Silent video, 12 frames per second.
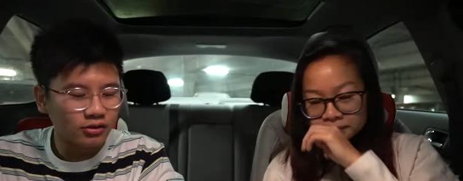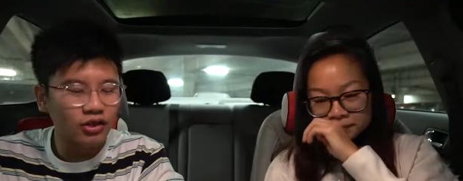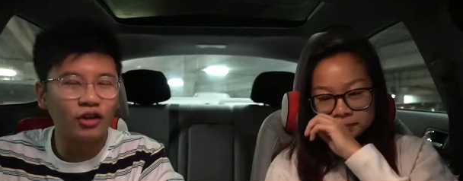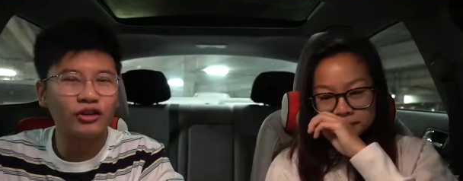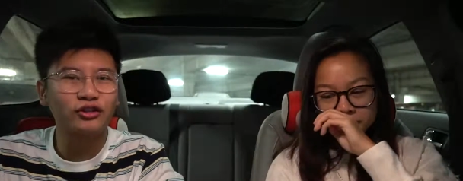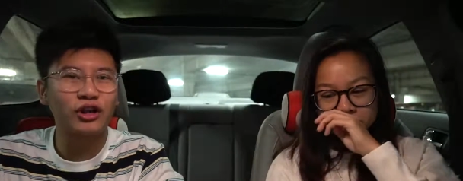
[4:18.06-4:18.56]

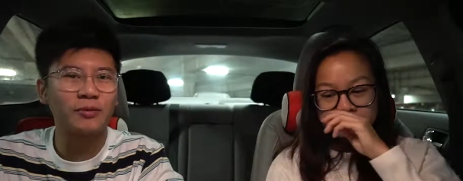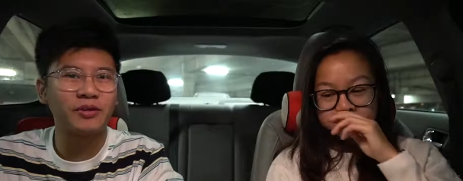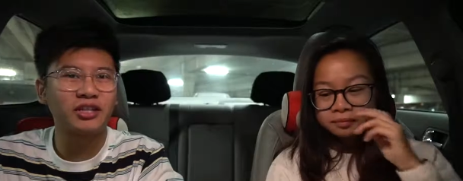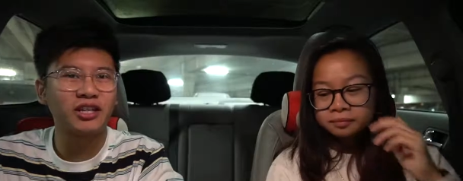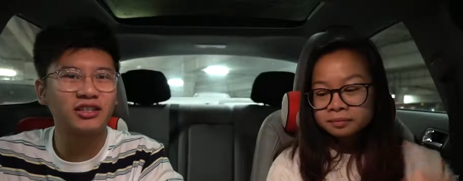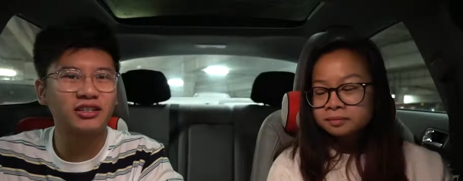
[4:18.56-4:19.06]
Speaker 1: the only
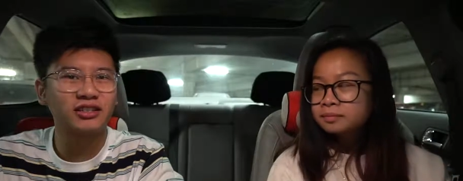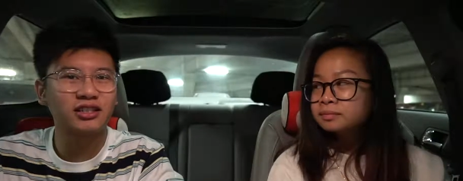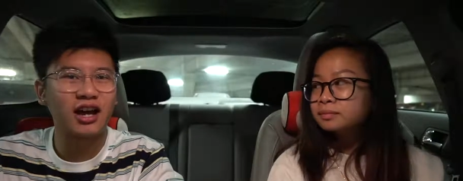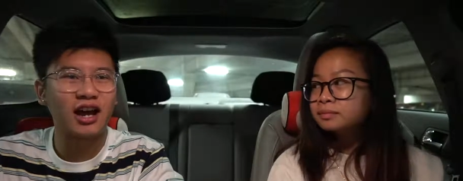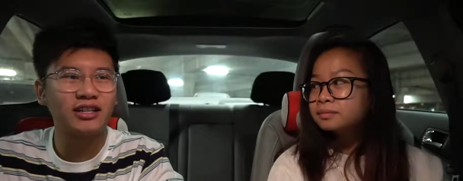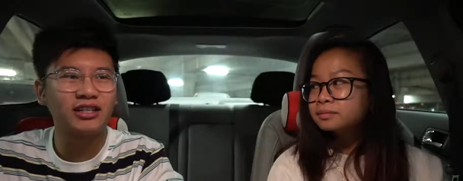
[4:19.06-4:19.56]
strawberry things
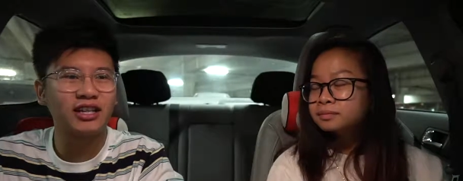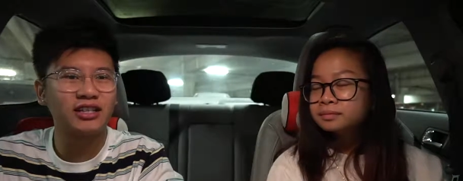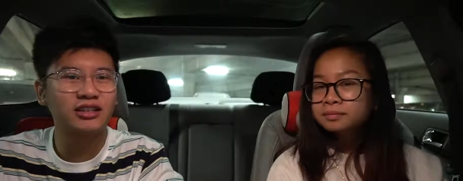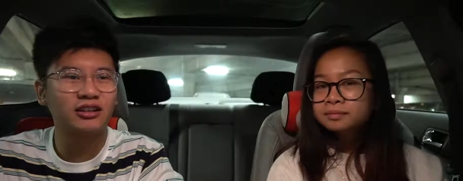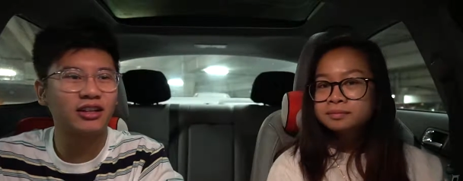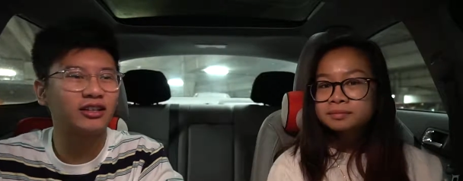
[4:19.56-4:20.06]
I
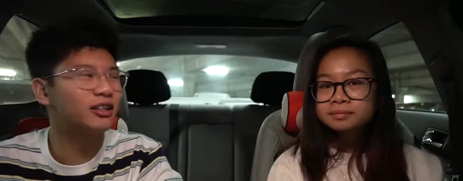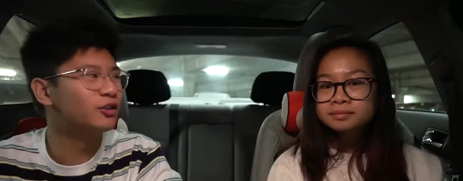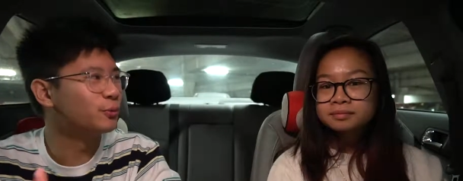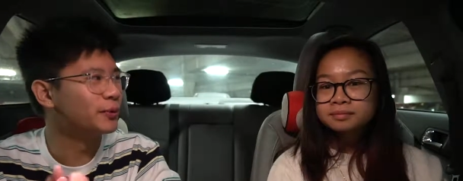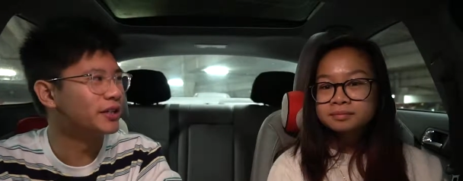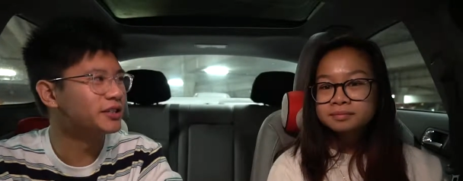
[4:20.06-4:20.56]
taste are like the
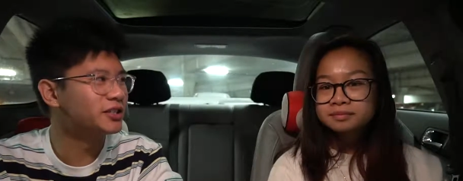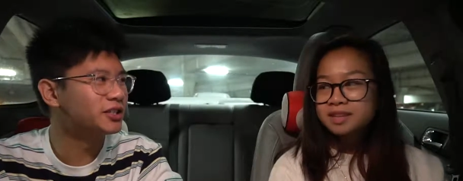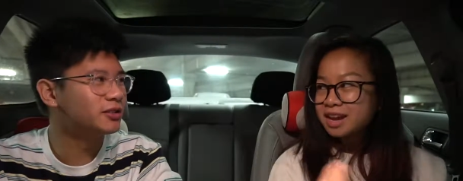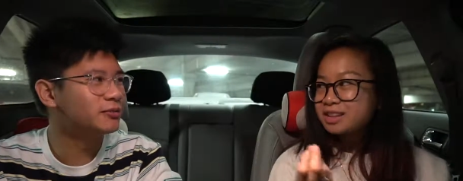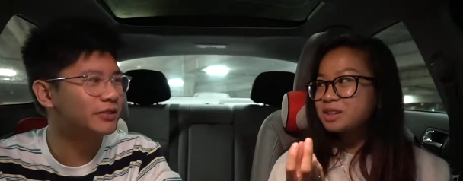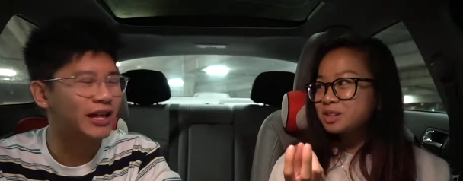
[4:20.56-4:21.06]
little bits.
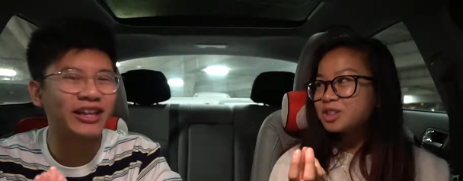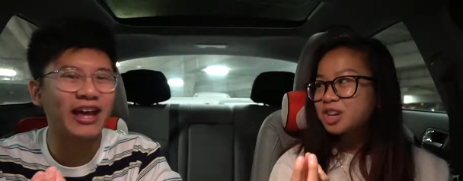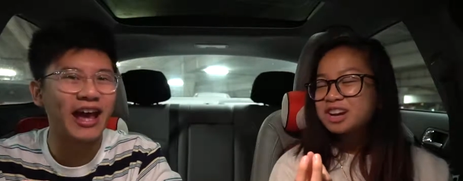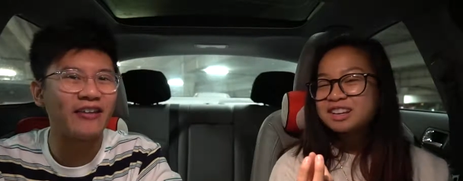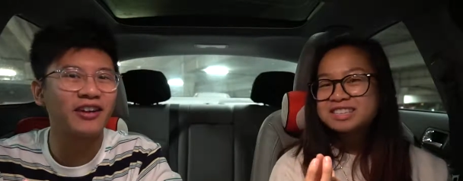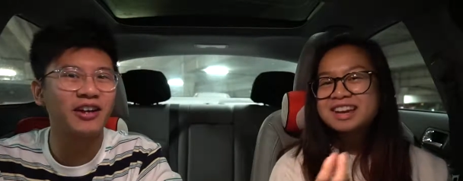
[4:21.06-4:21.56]
Yeah, the little
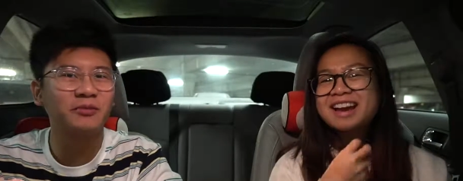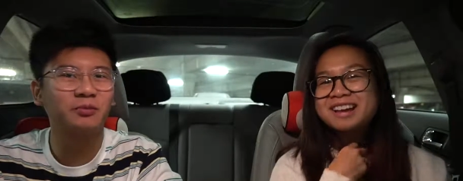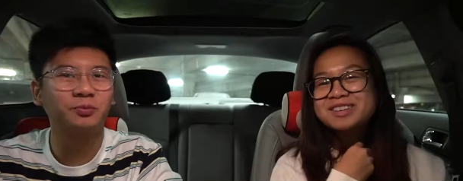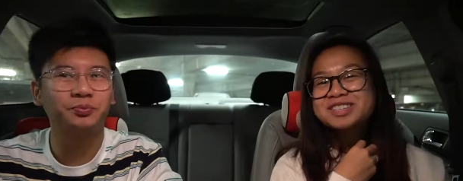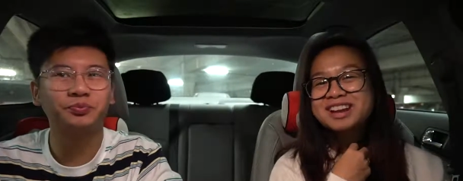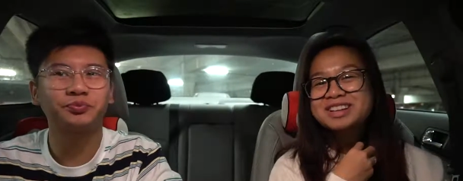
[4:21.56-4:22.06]
chunks. It. Yeah,
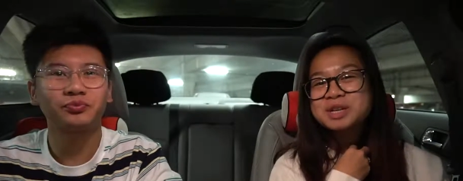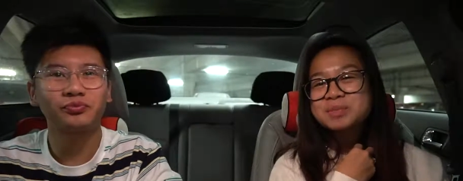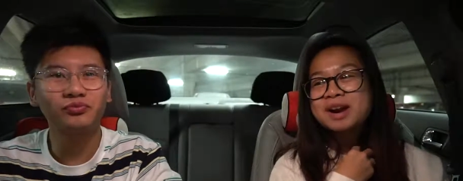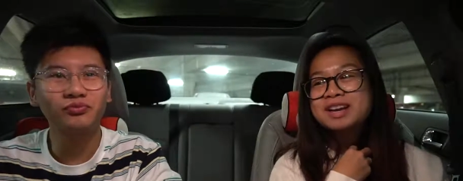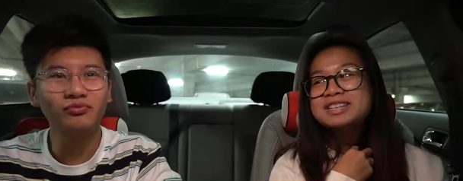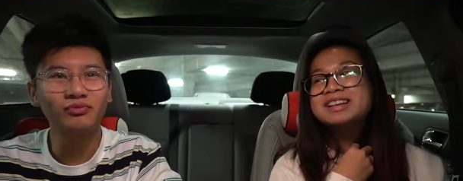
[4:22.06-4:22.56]
it
Speaker 2: was kind of
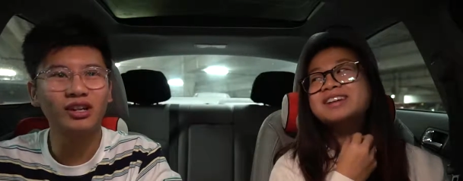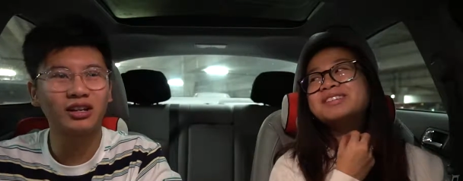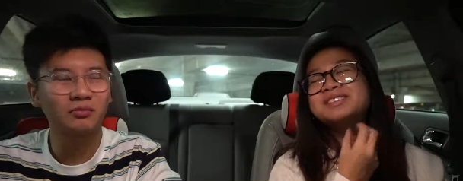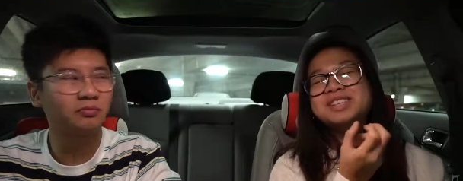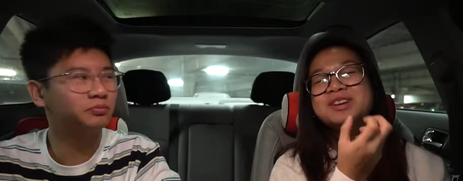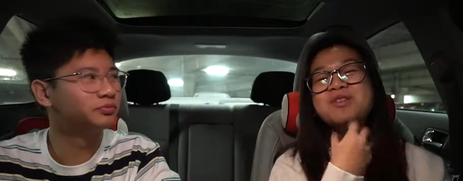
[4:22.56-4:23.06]
surprising. I, it
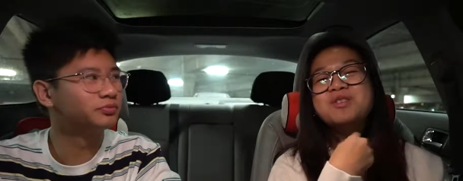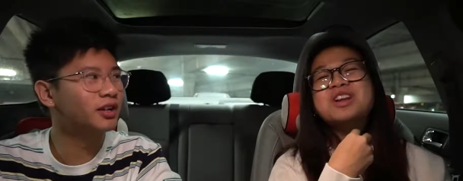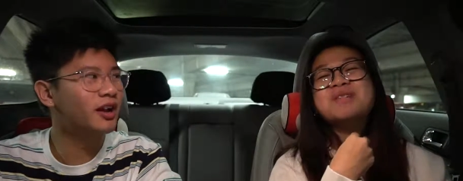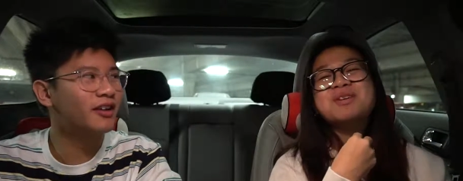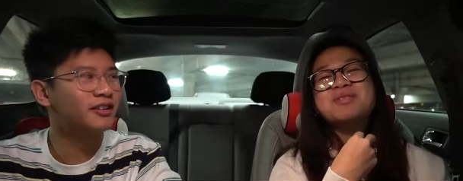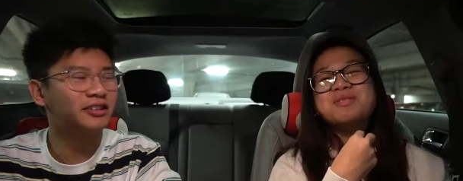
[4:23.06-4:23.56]
was like going
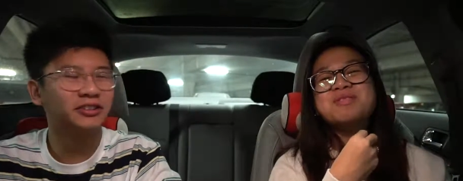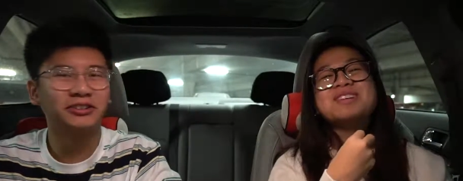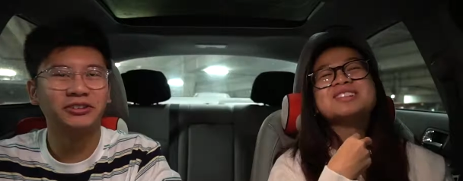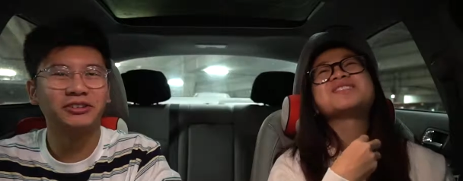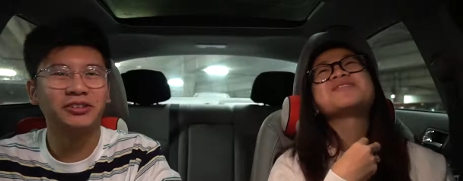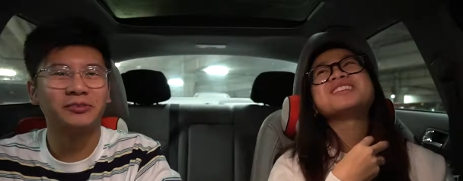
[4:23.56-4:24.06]
down my throat, and
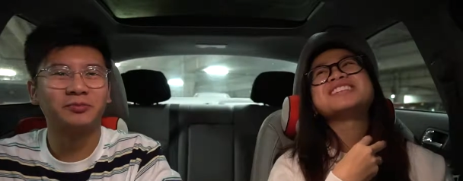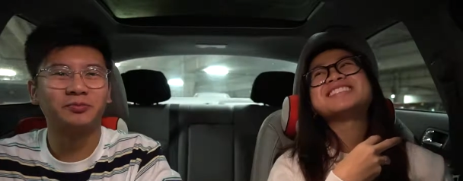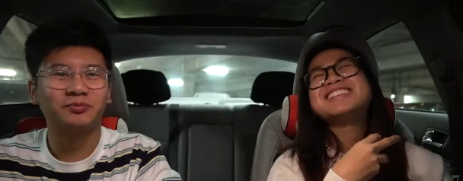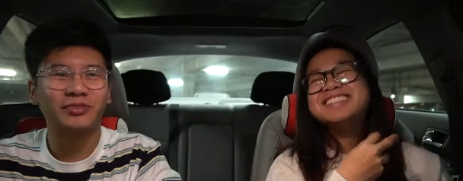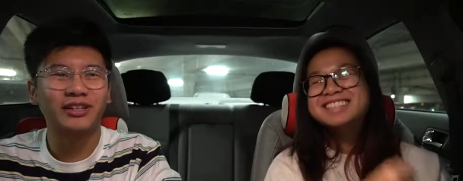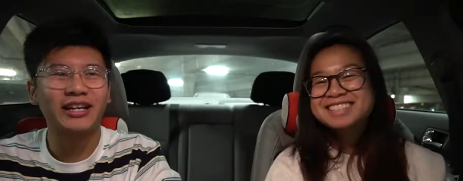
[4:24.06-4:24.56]
I was like, "What is
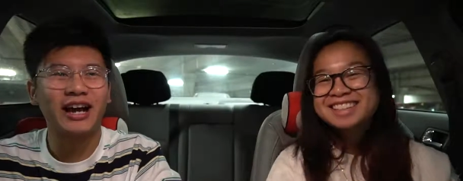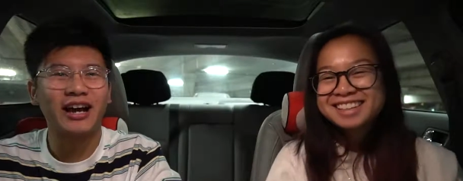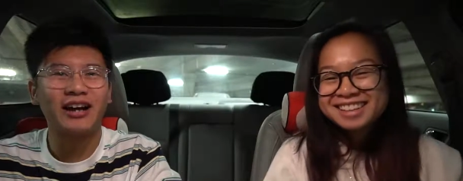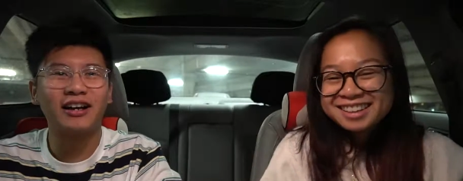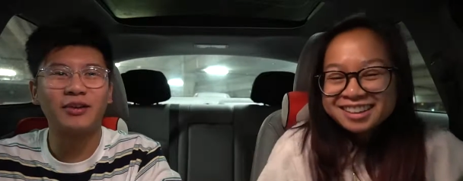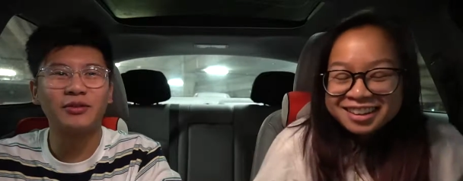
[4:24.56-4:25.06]
this?"
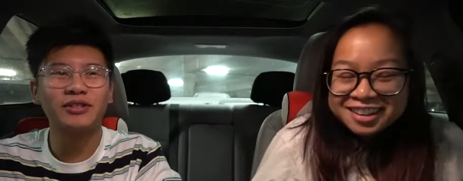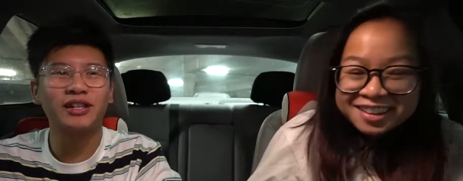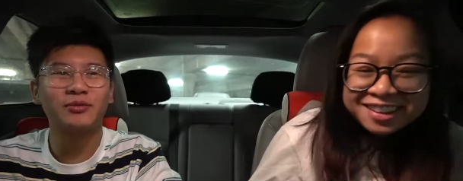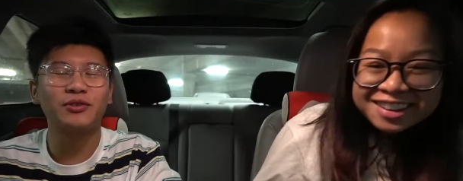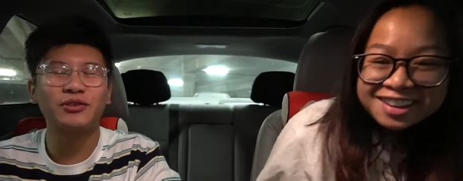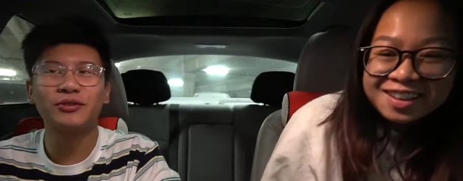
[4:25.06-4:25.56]
Yeah,
Speaker 1: it was
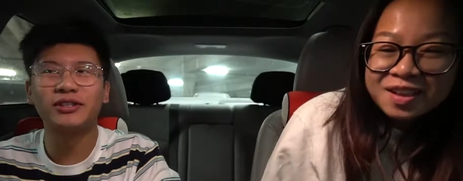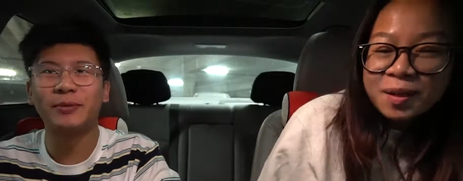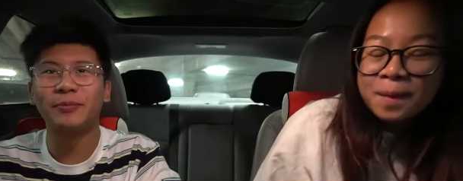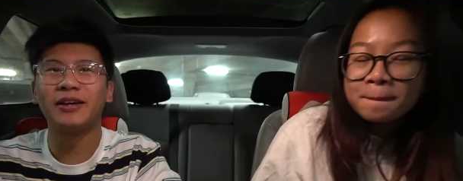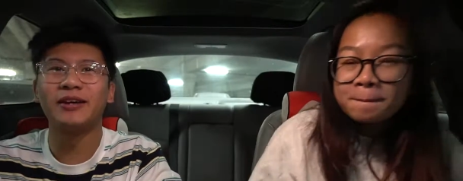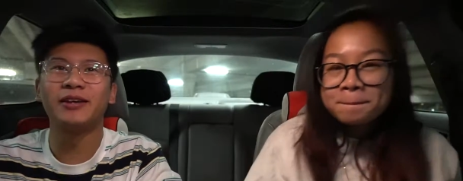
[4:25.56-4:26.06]
like when you
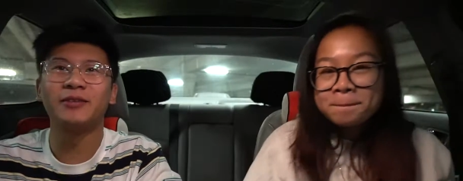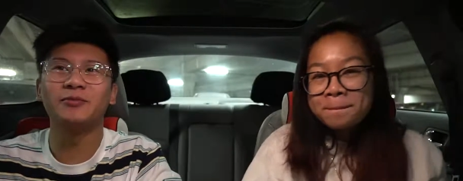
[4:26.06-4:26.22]
sip it,